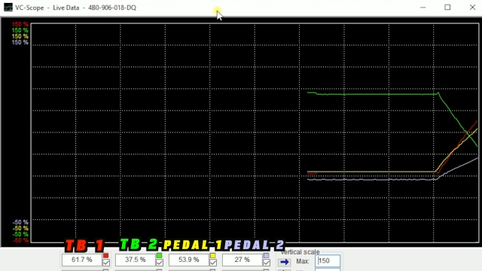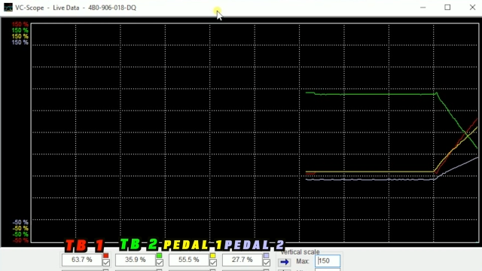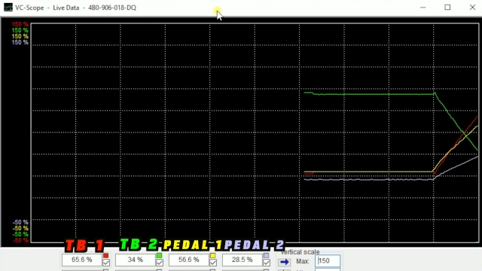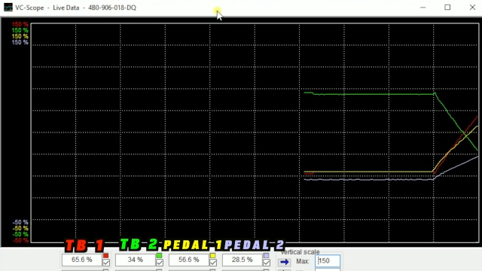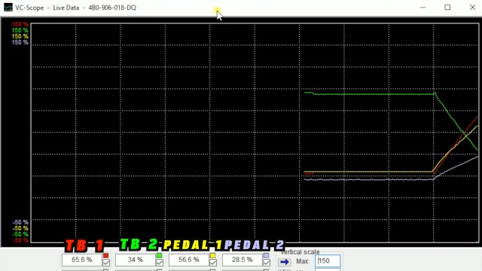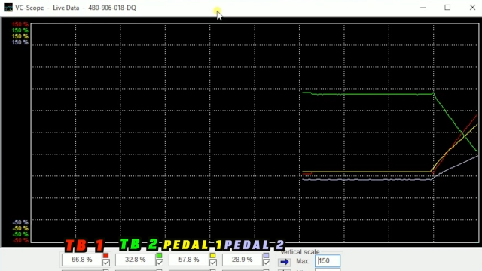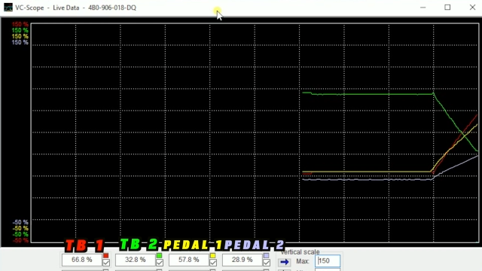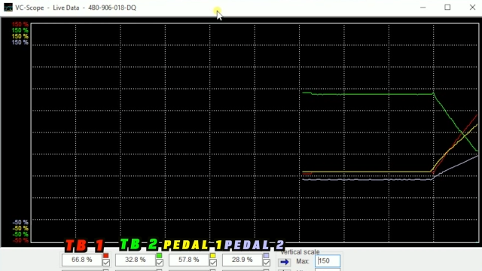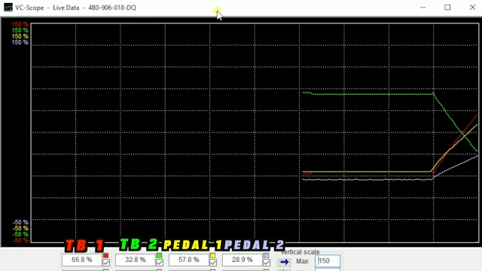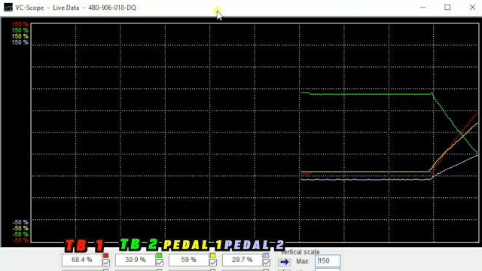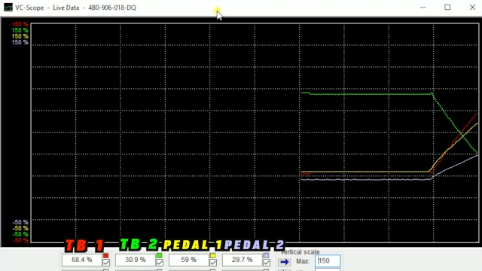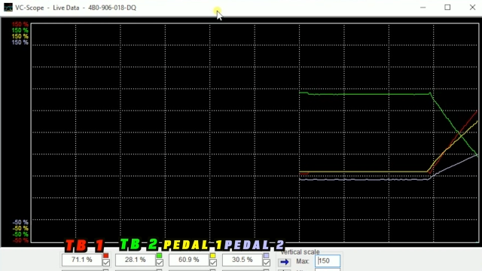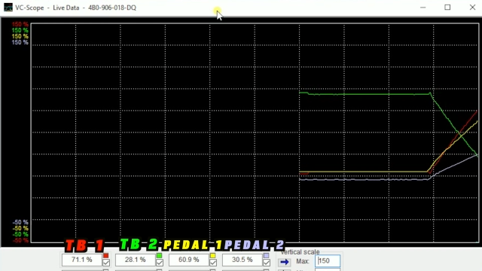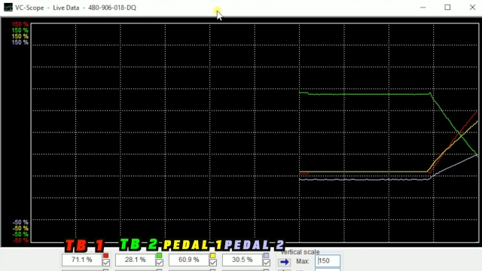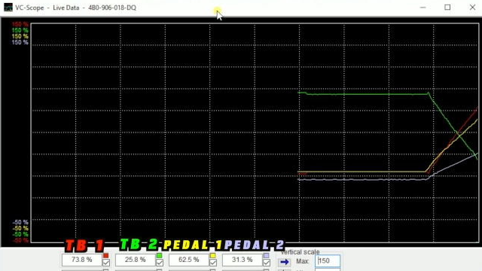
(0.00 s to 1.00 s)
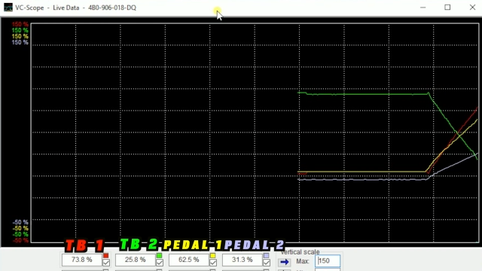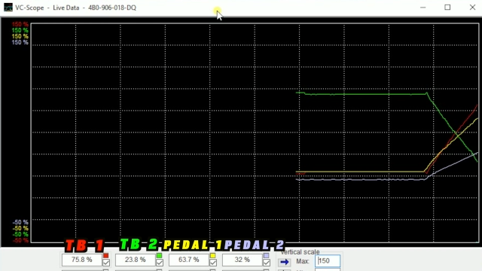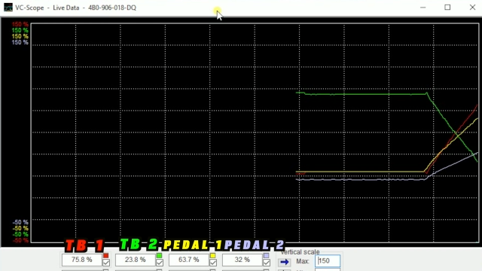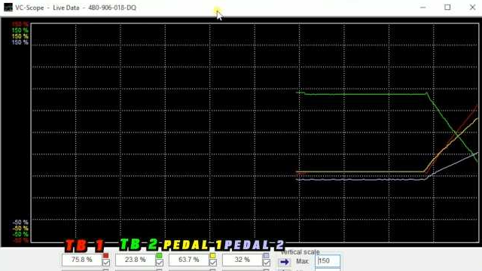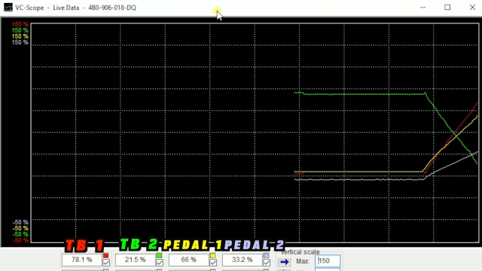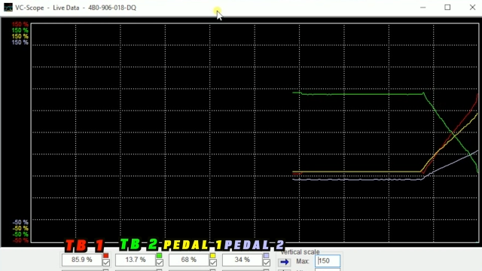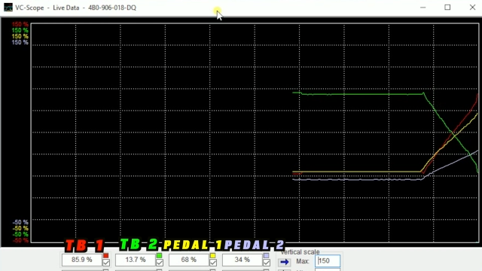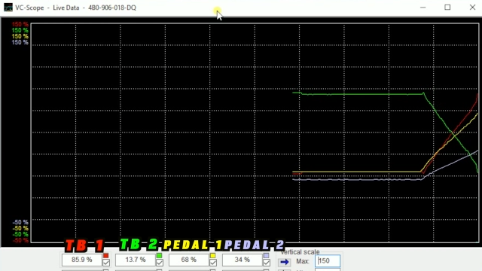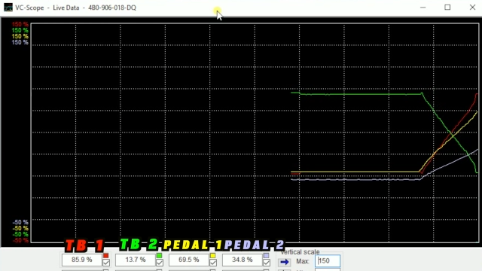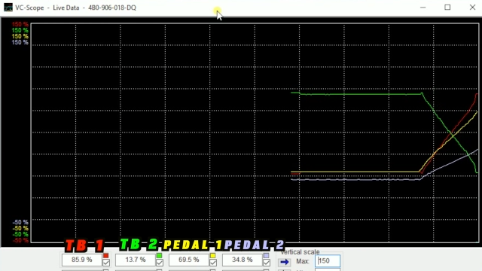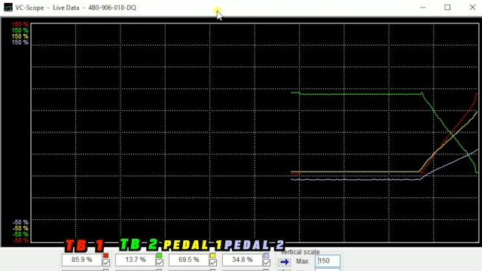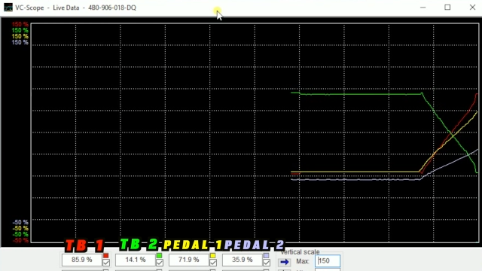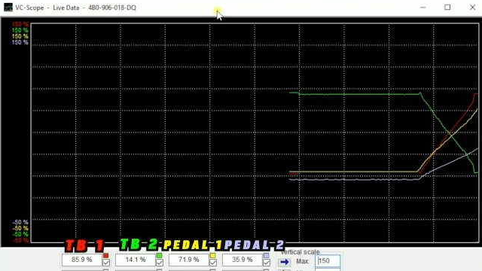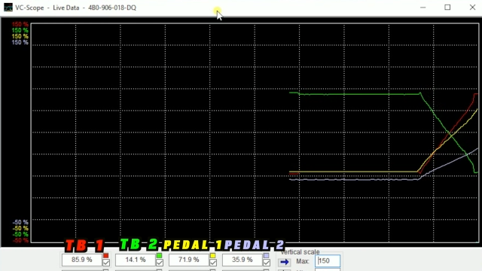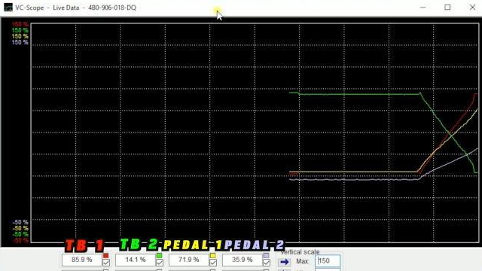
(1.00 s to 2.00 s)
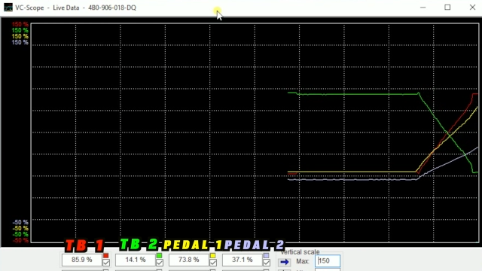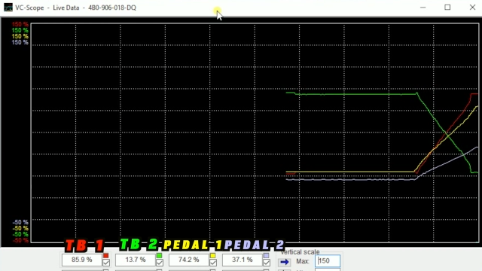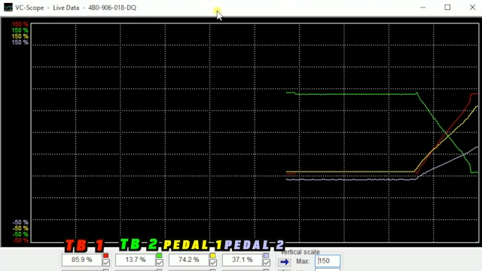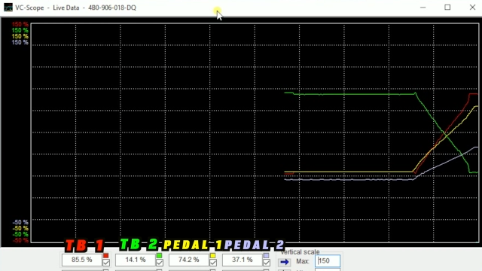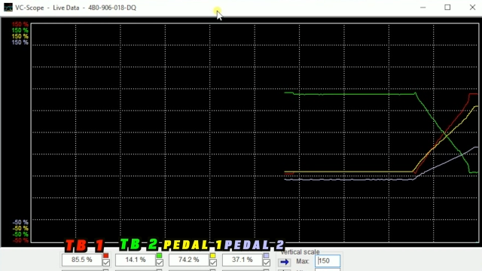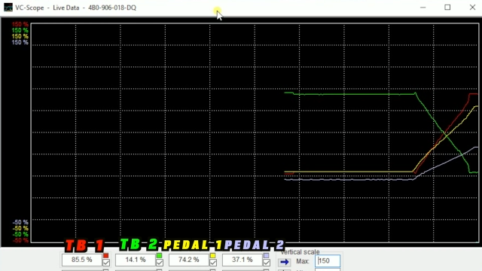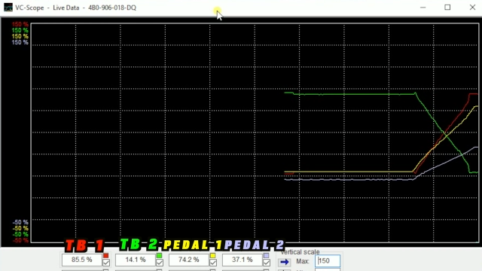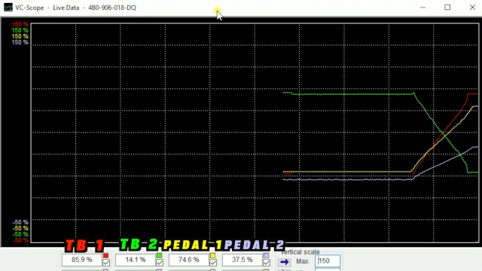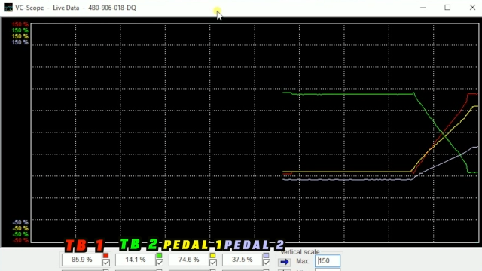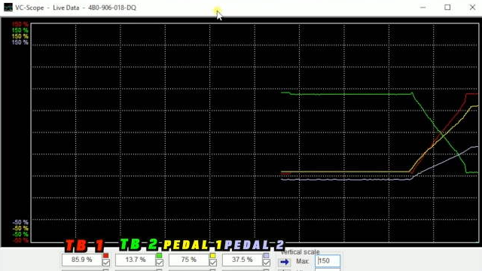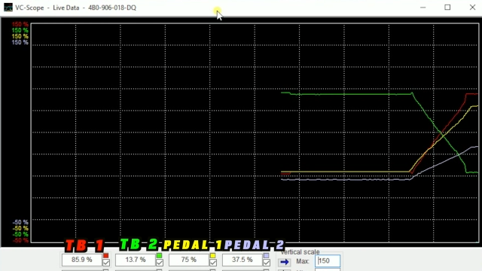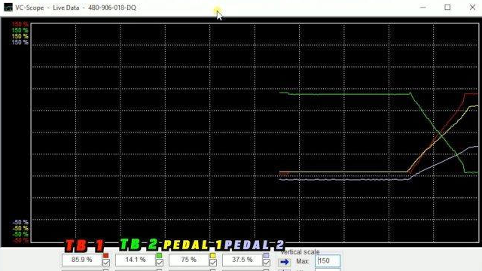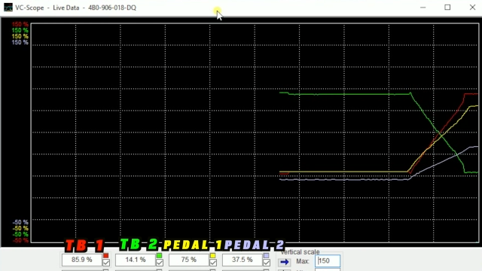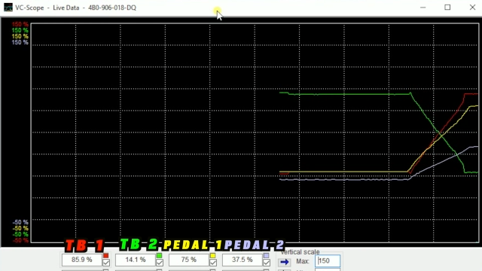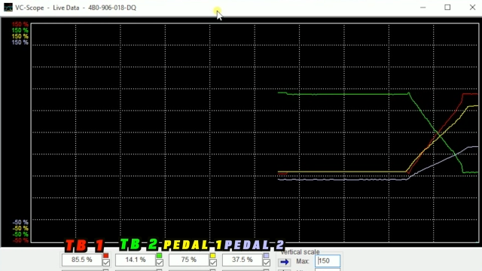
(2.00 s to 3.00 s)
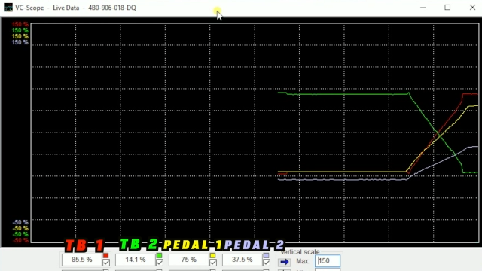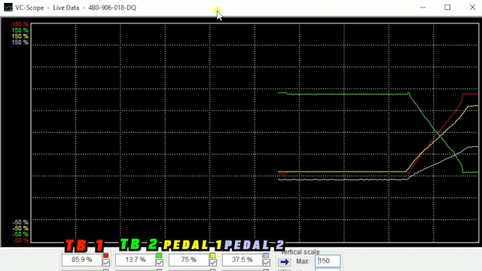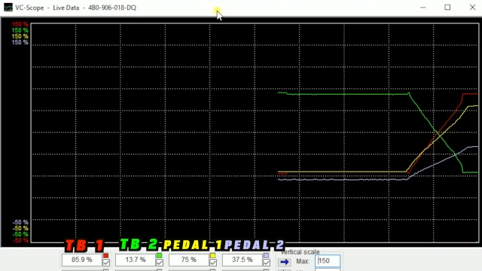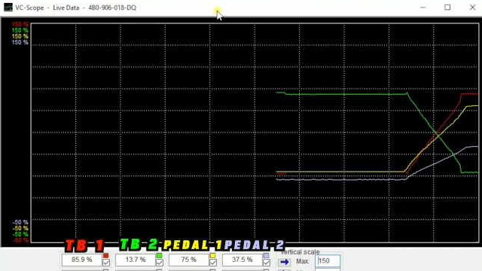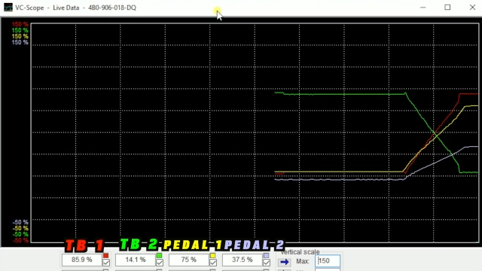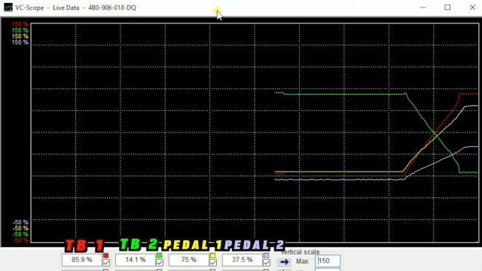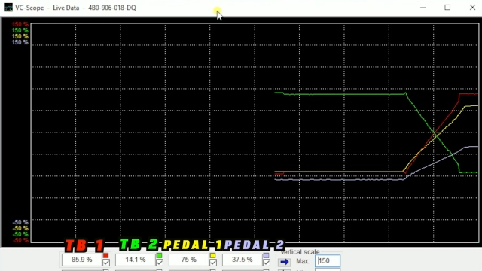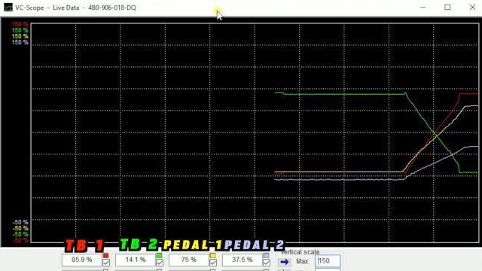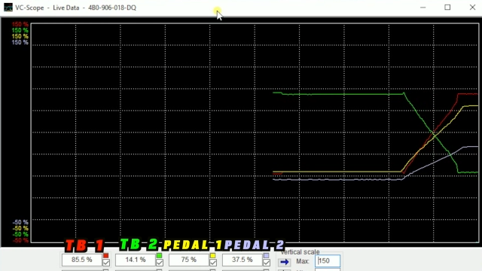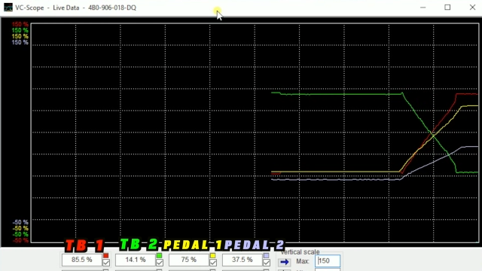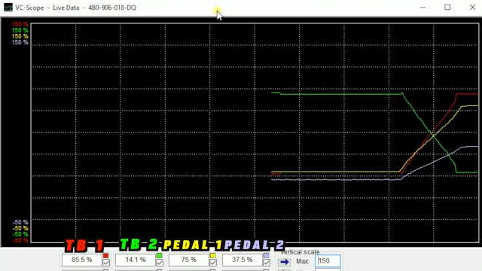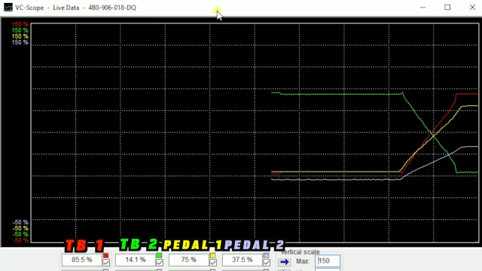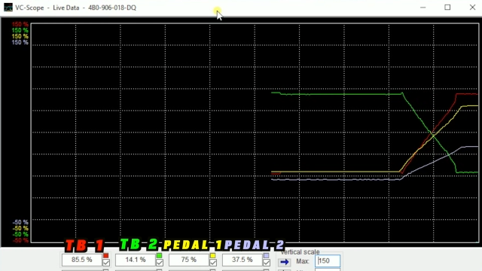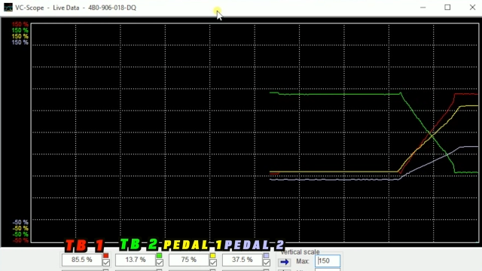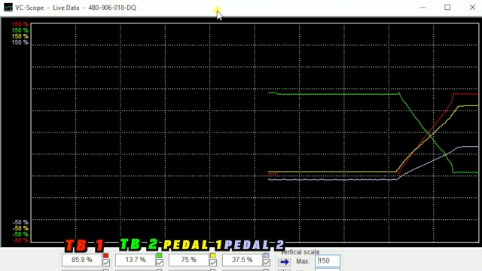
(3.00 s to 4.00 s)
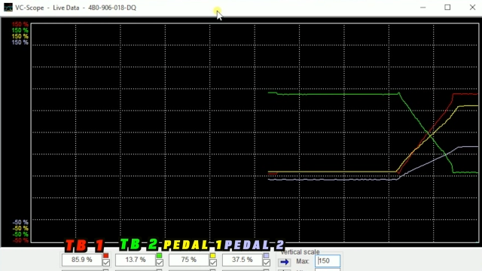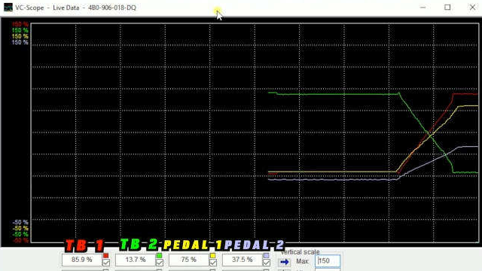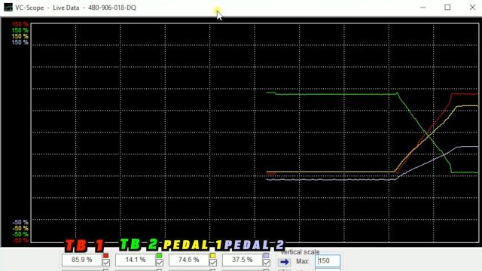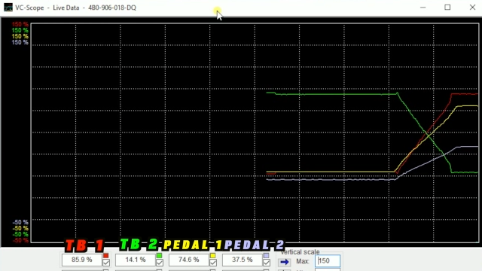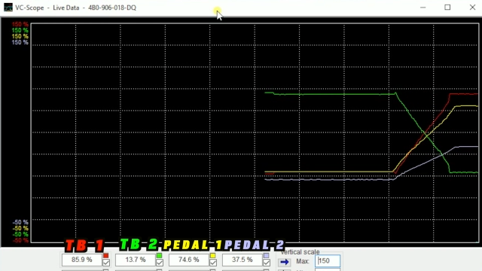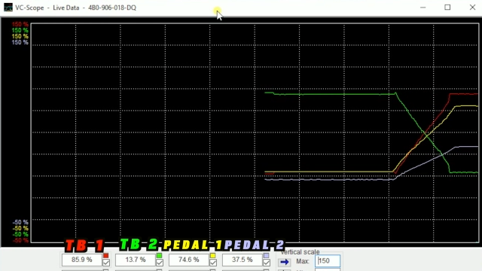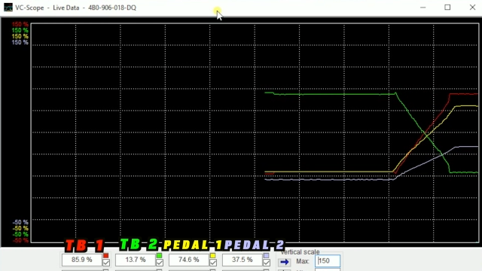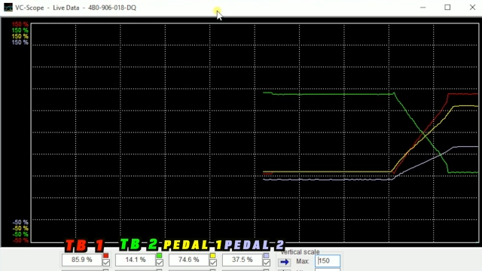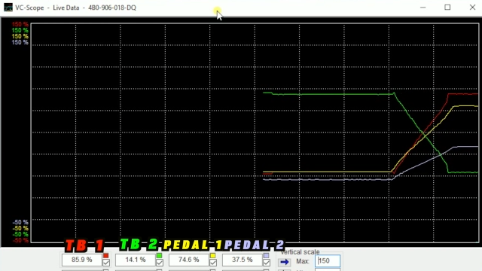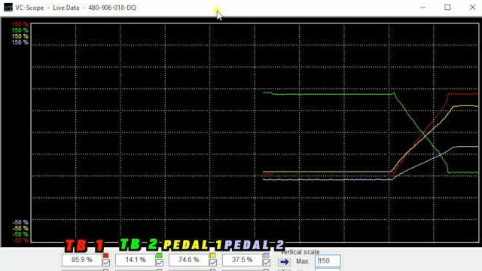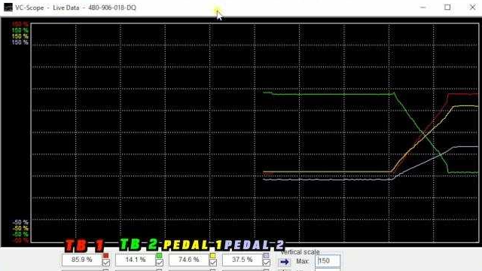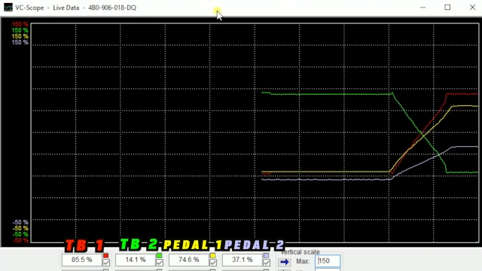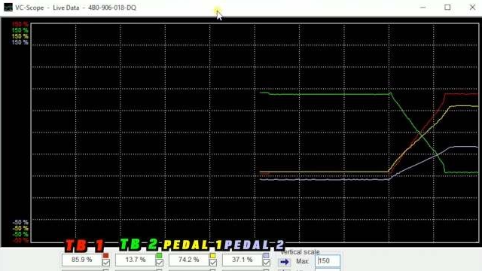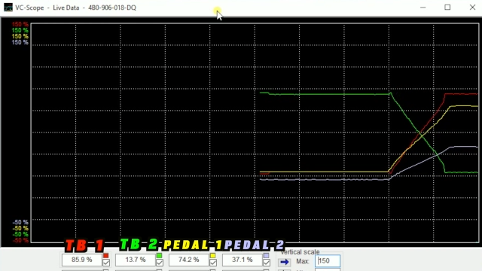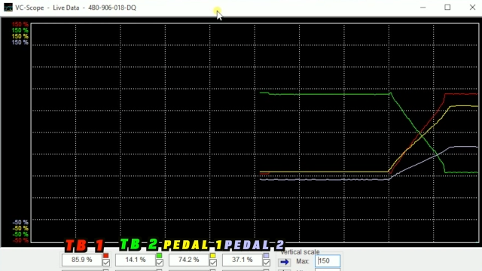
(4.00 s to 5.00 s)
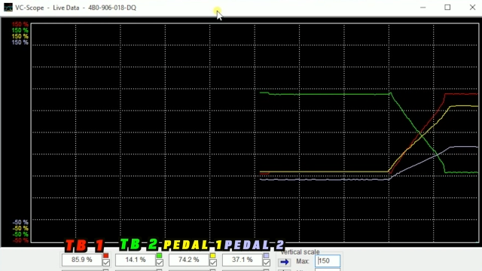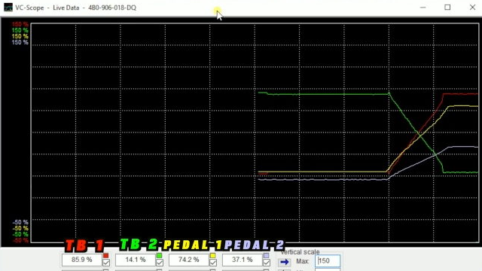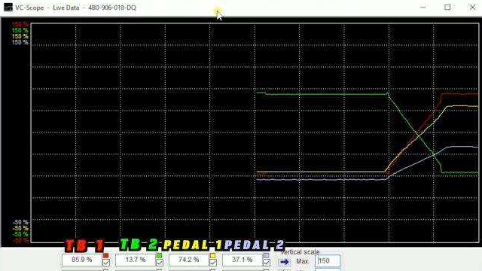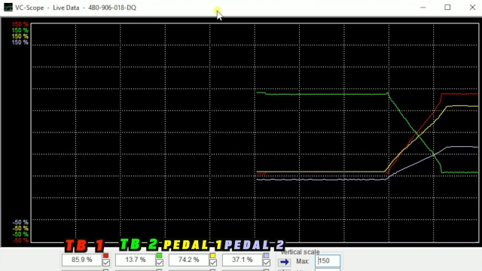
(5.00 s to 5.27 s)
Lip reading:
Nobody's mouth can be seen.